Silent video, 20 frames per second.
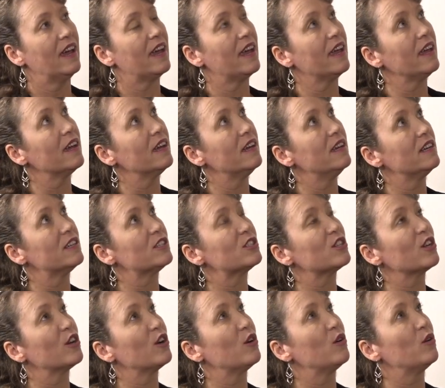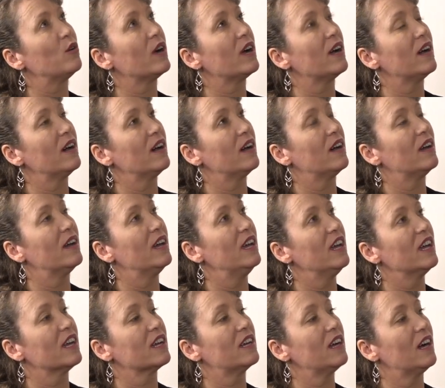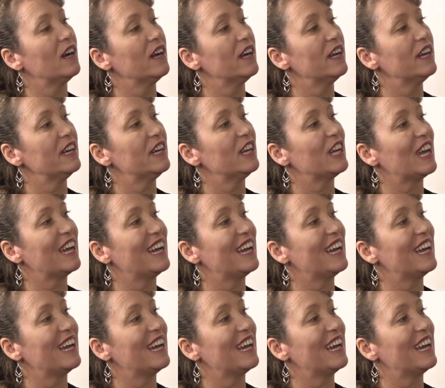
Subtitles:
And so God,